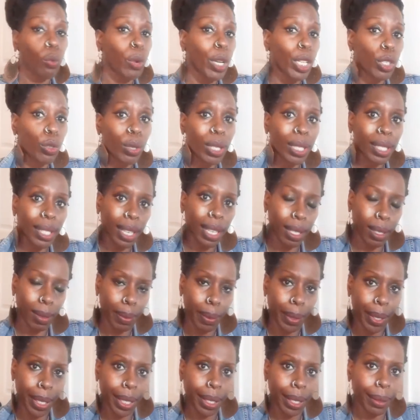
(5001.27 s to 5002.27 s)
when you are
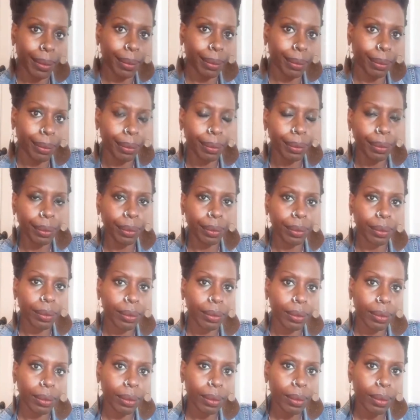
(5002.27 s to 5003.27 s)
desperate.
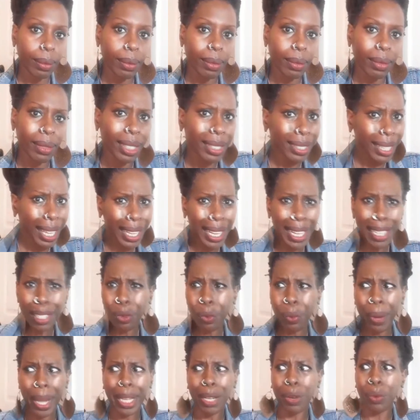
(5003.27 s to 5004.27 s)
That ain't
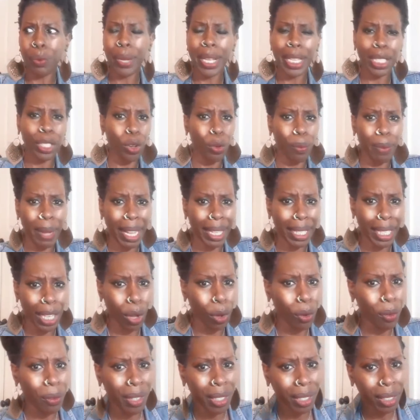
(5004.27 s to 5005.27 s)
the way to win nobody
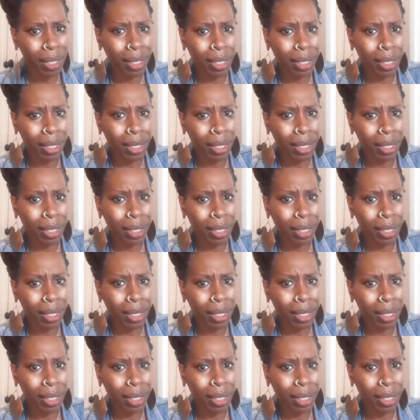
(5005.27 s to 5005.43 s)
over.